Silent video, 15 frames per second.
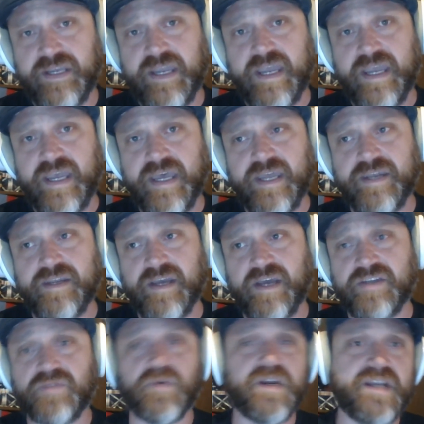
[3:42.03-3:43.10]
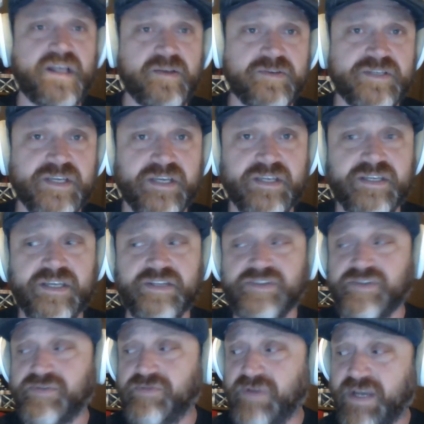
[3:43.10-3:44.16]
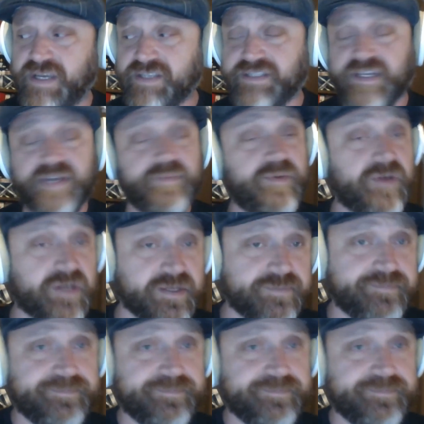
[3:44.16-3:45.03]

and a $20 ticket gets you a signed book.